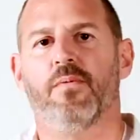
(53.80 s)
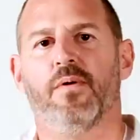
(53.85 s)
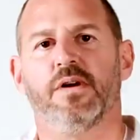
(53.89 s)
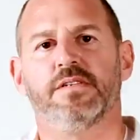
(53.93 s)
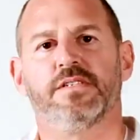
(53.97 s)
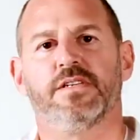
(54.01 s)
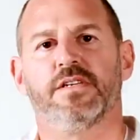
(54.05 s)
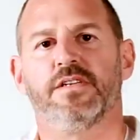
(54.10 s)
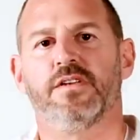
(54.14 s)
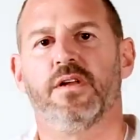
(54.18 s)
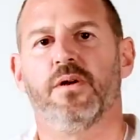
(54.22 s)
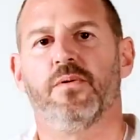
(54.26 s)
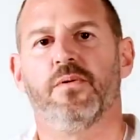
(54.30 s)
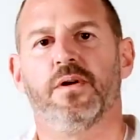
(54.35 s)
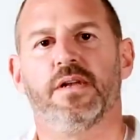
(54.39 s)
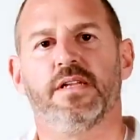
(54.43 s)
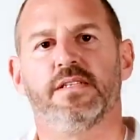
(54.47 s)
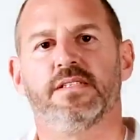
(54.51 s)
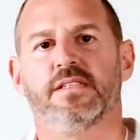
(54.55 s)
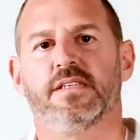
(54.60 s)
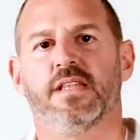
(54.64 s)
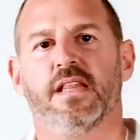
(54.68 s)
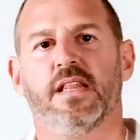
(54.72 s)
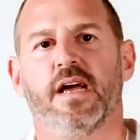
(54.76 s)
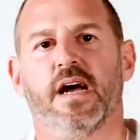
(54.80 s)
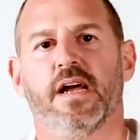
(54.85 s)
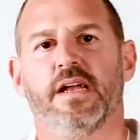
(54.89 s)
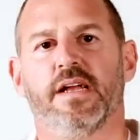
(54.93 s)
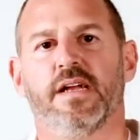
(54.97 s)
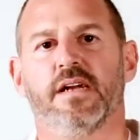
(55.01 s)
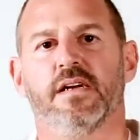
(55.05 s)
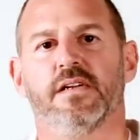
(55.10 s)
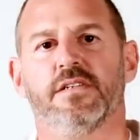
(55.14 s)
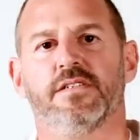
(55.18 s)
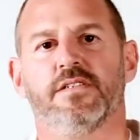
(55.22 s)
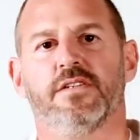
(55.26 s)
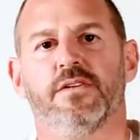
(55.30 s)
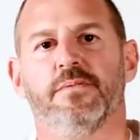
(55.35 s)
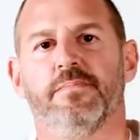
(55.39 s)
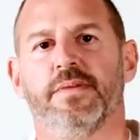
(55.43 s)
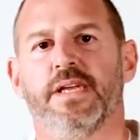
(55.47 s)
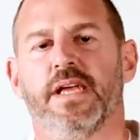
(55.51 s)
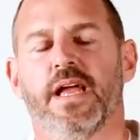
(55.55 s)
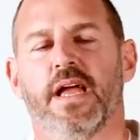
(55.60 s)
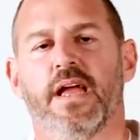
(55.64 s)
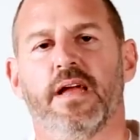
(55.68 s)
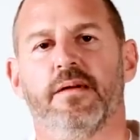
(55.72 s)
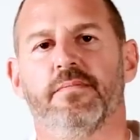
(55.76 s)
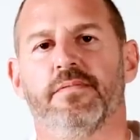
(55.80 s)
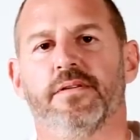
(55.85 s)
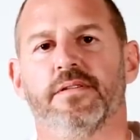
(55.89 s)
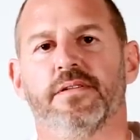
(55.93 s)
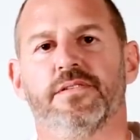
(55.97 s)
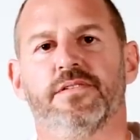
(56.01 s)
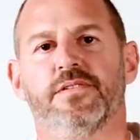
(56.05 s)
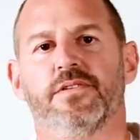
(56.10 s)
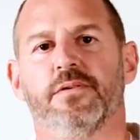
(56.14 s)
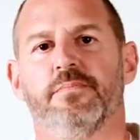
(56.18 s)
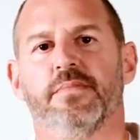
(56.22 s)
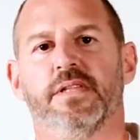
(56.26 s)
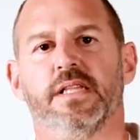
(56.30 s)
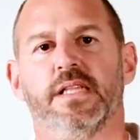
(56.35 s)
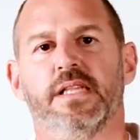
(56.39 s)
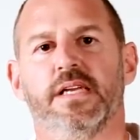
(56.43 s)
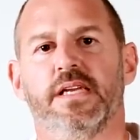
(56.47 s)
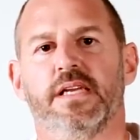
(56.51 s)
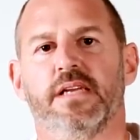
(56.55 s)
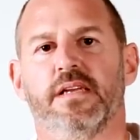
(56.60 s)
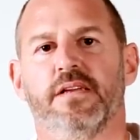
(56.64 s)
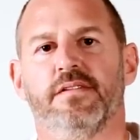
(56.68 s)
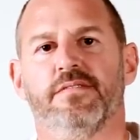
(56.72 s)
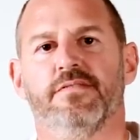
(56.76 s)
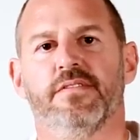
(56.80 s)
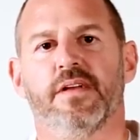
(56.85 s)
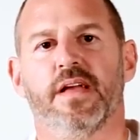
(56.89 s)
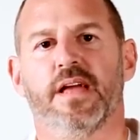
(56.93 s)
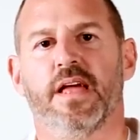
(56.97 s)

want to know what it's like to be able to believe